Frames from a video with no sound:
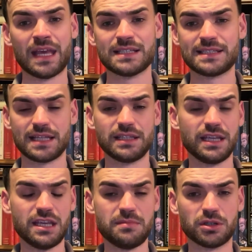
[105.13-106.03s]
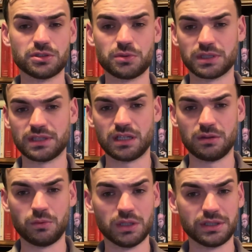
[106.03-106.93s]
sending emails
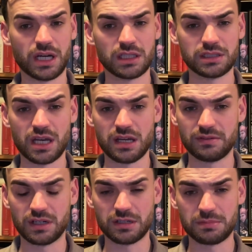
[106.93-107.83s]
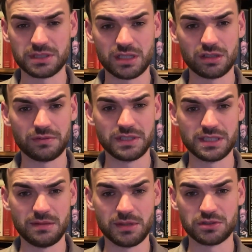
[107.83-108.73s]
will not have 100% of his
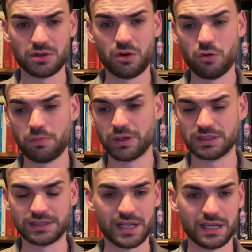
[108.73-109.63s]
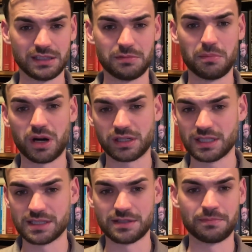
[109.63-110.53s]
emails opened and marked
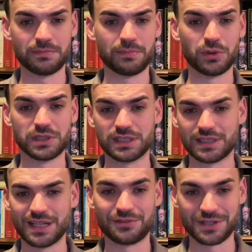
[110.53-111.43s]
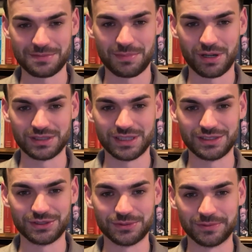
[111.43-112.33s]
as important and responded
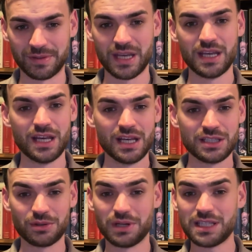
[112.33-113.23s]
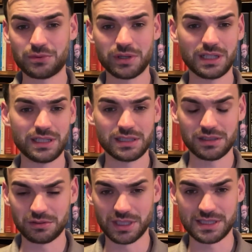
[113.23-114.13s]
to. So let's quickly get
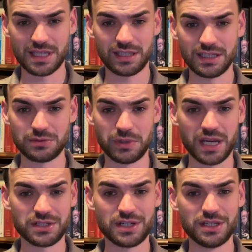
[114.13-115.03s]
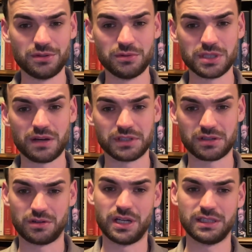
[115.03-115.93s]
into the settings we actually use after
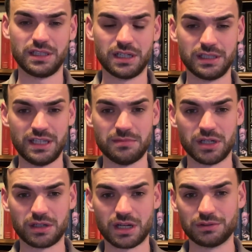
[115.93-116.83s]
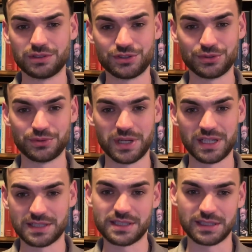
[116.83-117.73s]
connecting an email account to
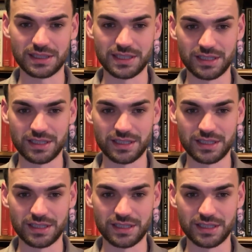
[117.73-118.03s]
Instantly.